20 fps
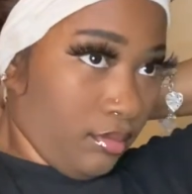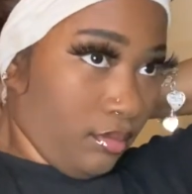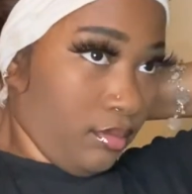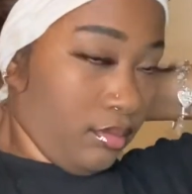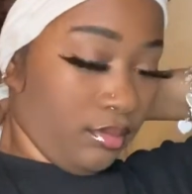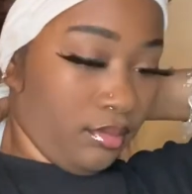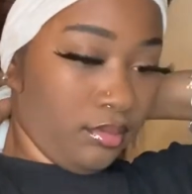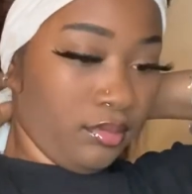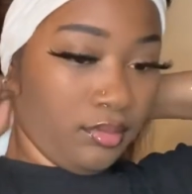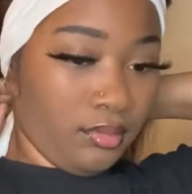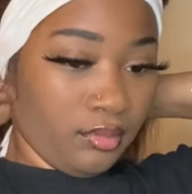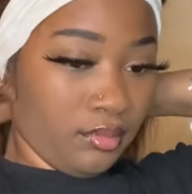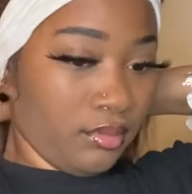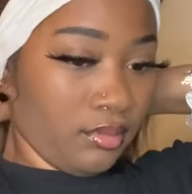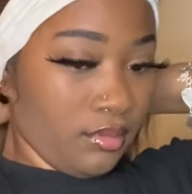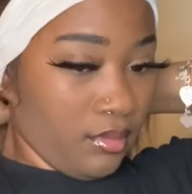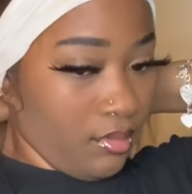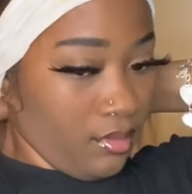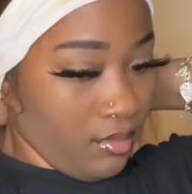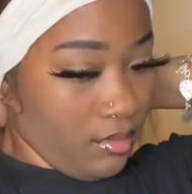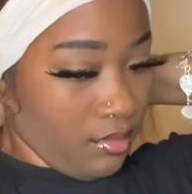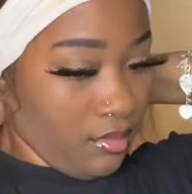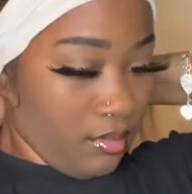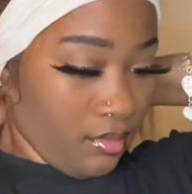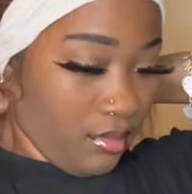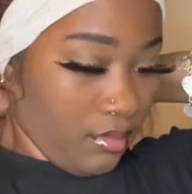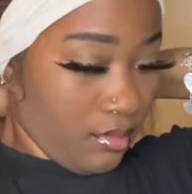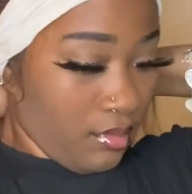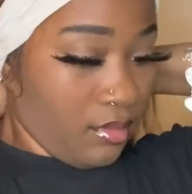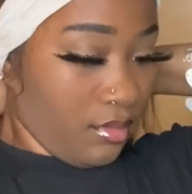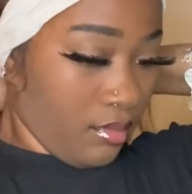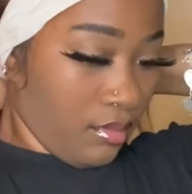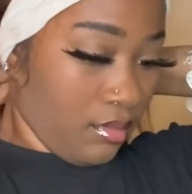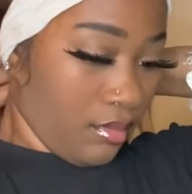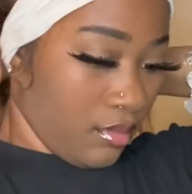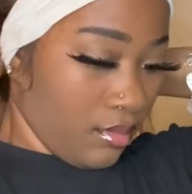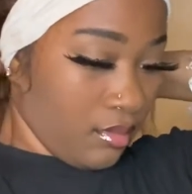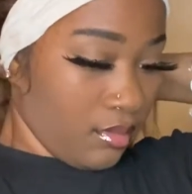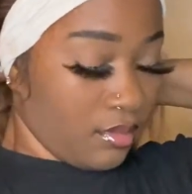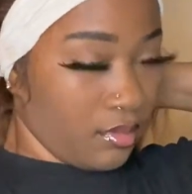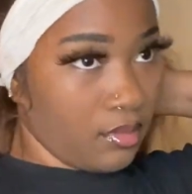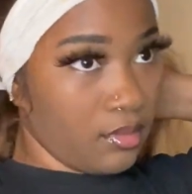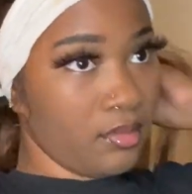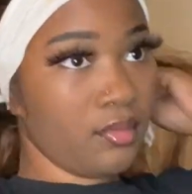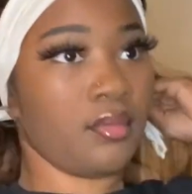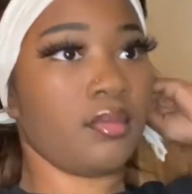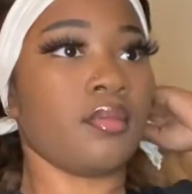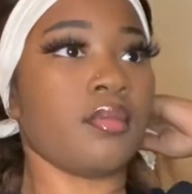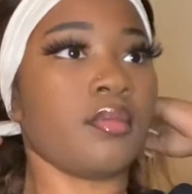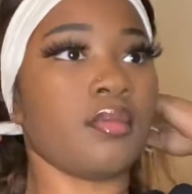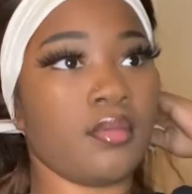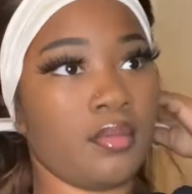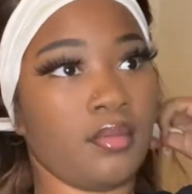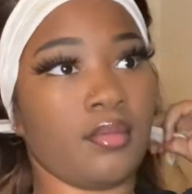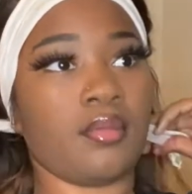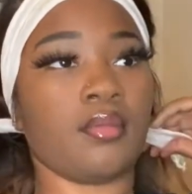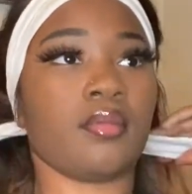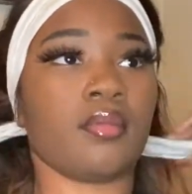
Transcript: or at least until you're done styling your hair.